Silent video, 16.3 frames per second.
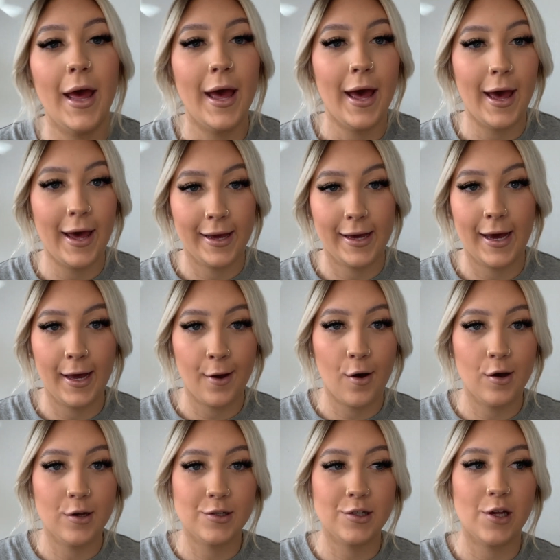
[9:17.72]
Okay
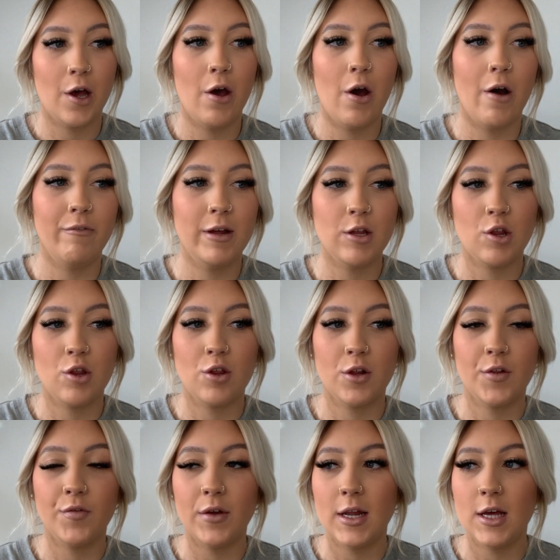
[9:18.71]
guys, so I've literally
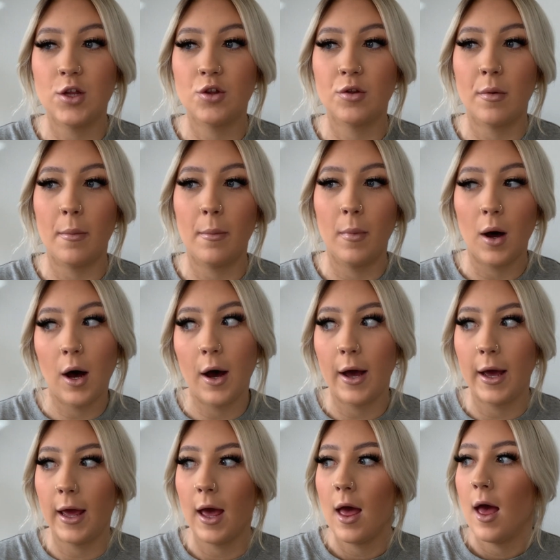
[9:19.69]
just finished
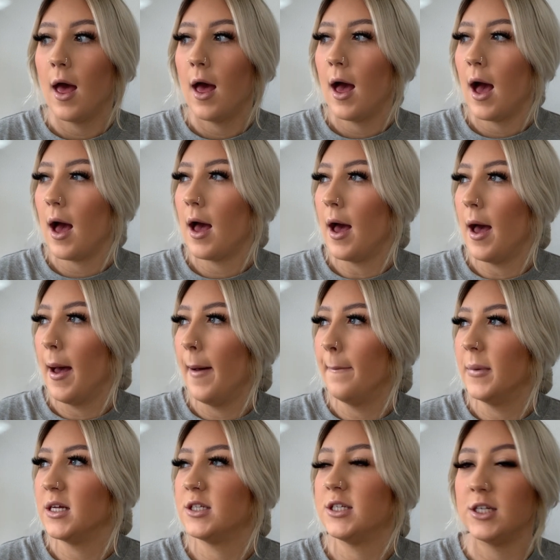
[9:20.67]
my
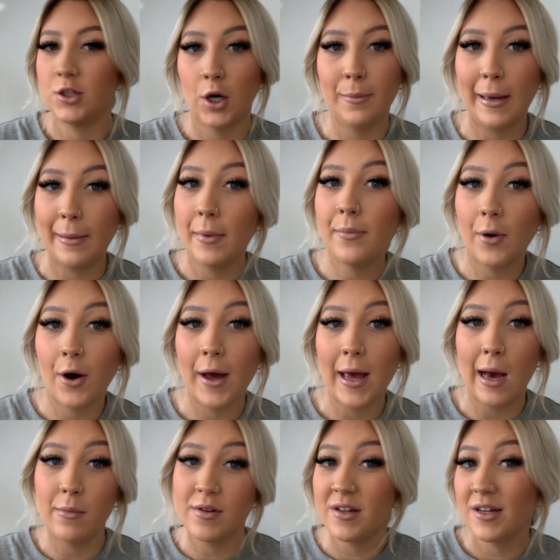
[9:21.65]
TikTok Made Me by
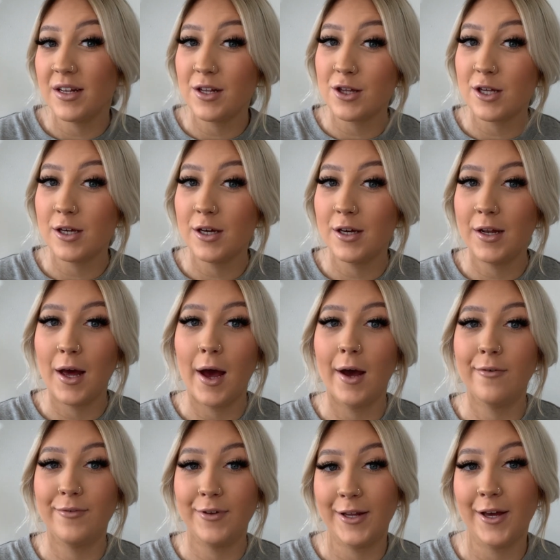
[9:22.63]
Amazon edition
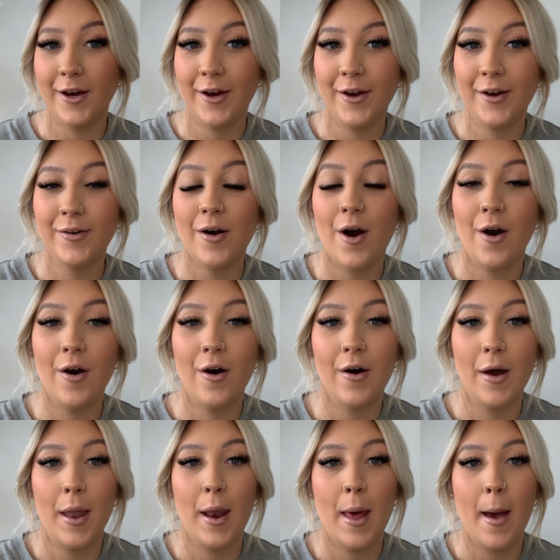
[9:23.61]
video
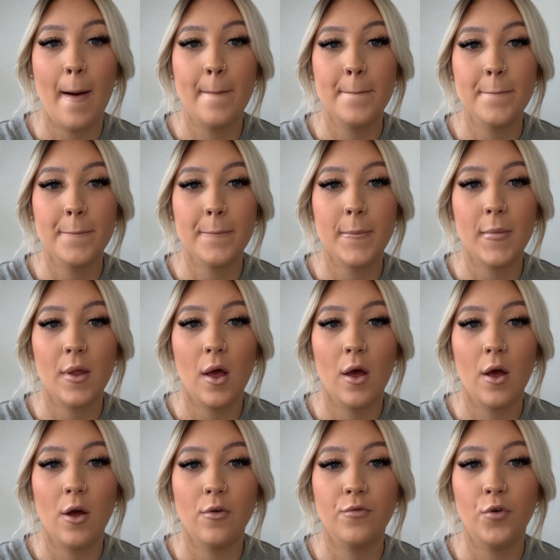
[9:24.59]
on
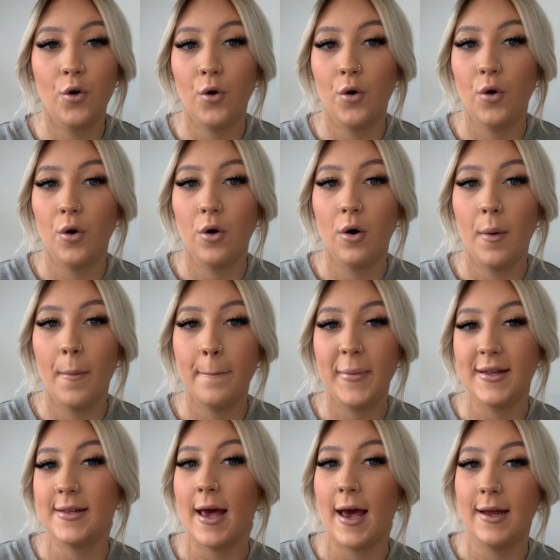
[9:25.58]
for
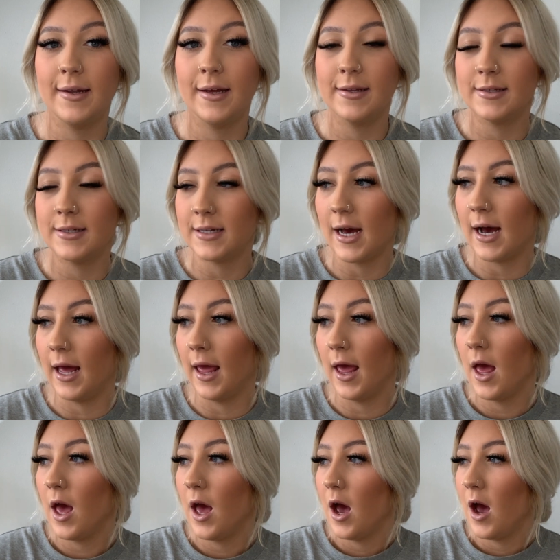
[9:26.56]
me to edit today
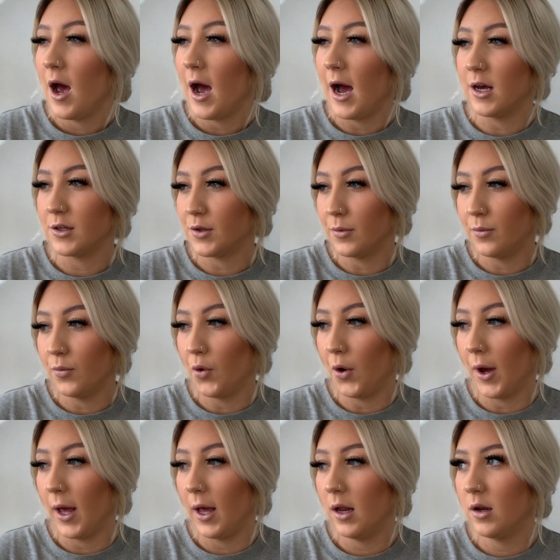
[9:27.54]
at some
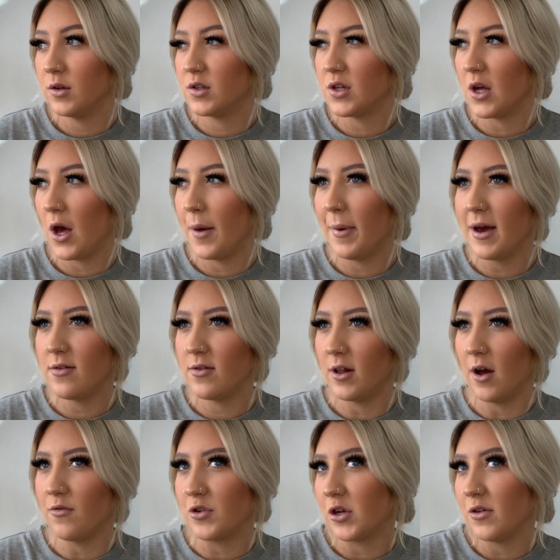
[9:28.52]
point. So
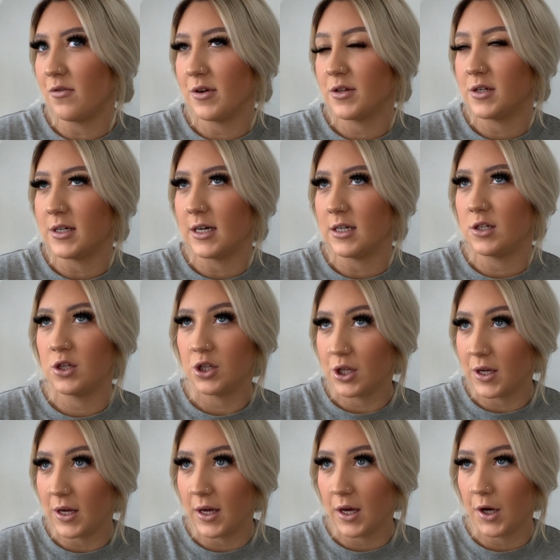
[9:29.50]
basically I've just got the rest of the day to
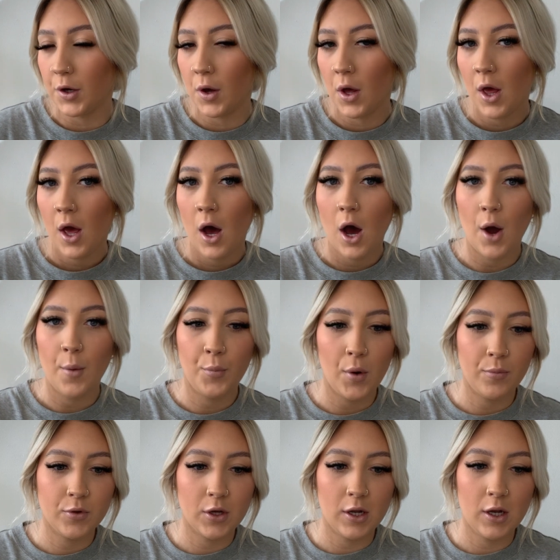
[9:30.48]
chill. I'm
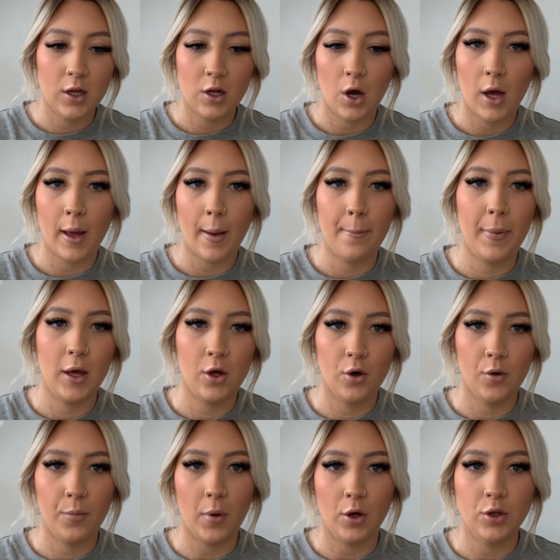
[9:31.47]
probably gonna like pick
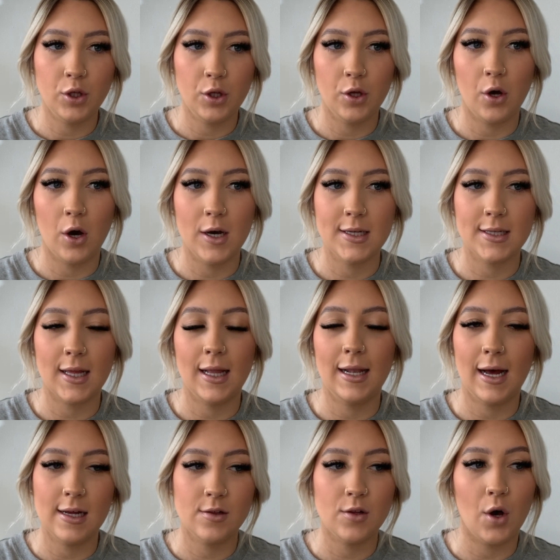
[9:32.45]
up on you guys
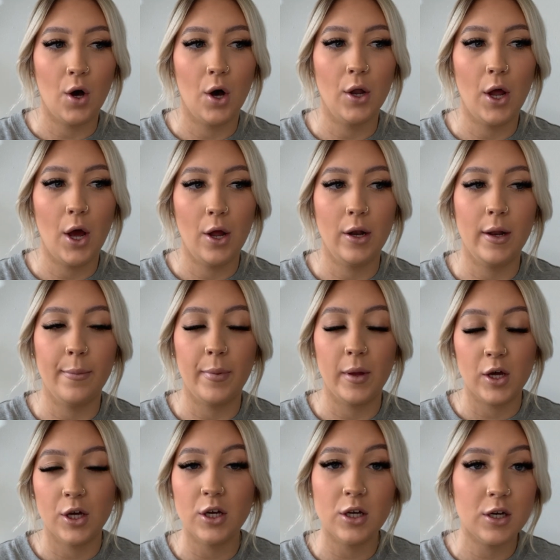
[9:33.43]
later on, only
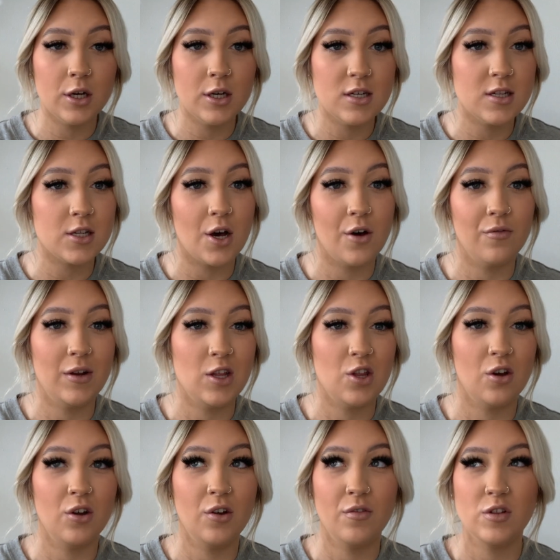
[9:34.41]
because I've literally
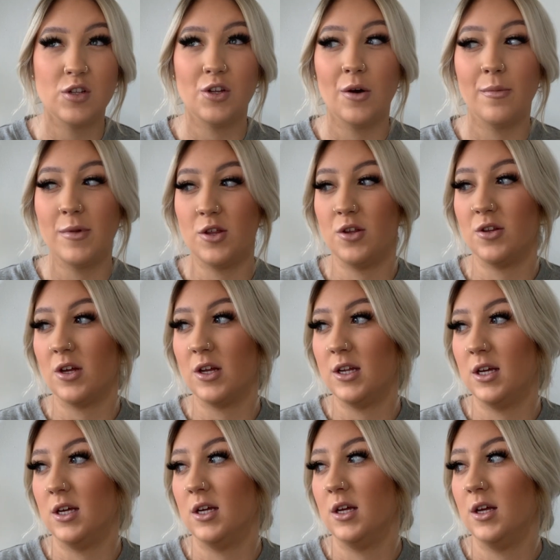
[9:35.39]
got nothing to do. I'm literally just
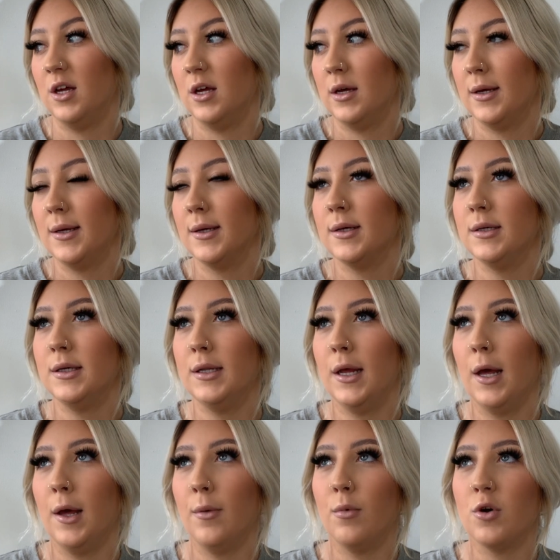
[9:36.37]
gonna, you
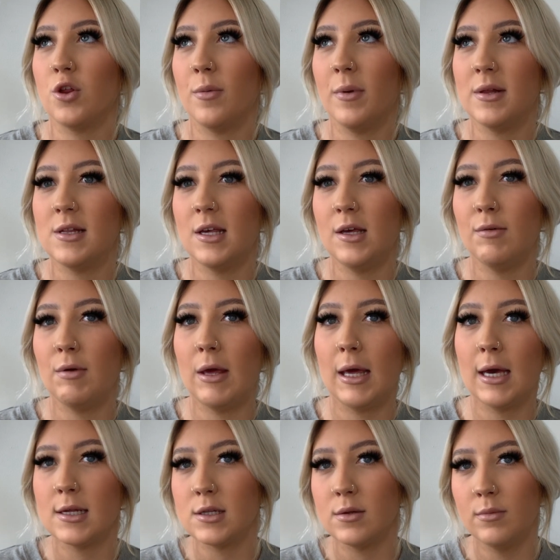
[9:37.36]
know, watch a bit of TV,
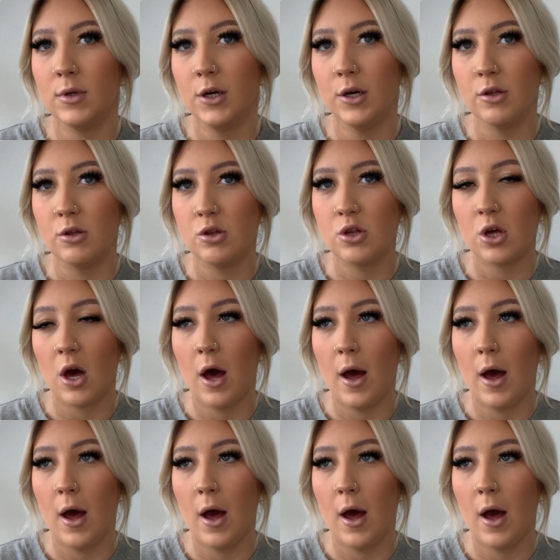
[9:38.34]
get some lunch.